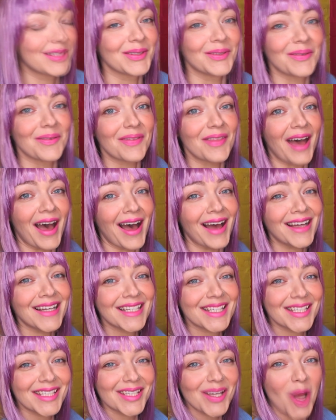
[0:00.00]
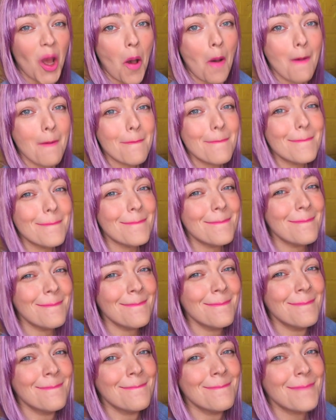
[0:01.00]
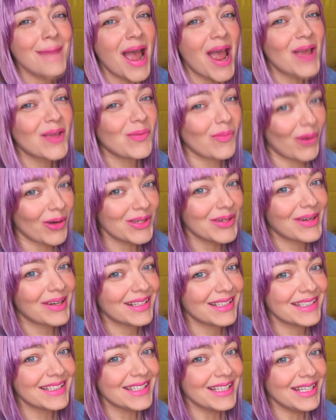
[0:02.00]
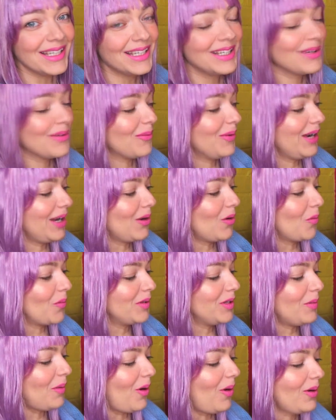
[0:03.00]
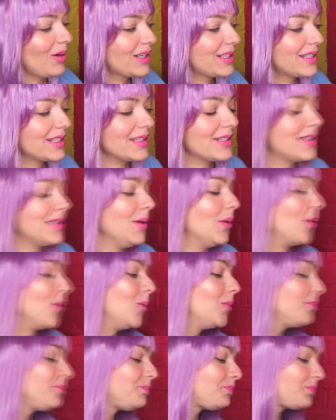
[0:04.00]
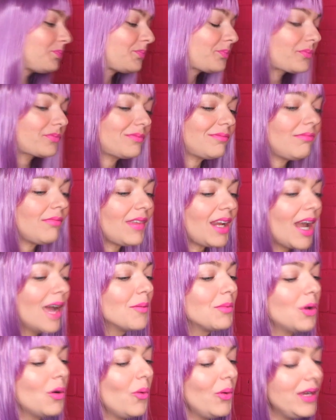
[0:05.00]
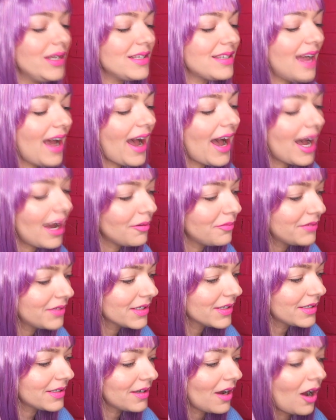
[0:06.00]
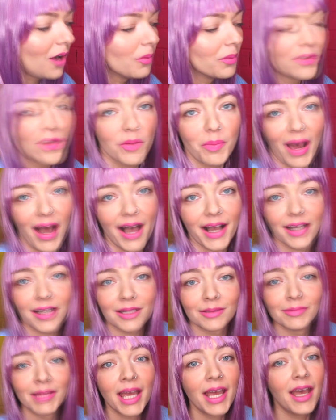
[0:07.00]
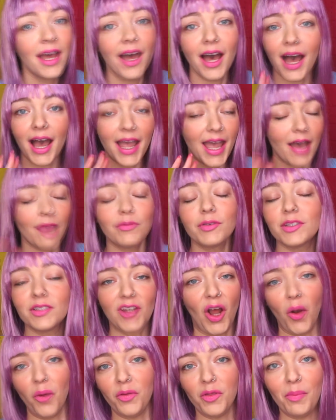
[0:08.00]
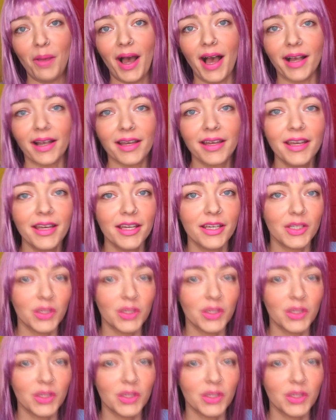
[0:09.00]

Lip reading: So that is what you can see when I open the box. So I'm going to have to start with the bag. I have to start with the bag.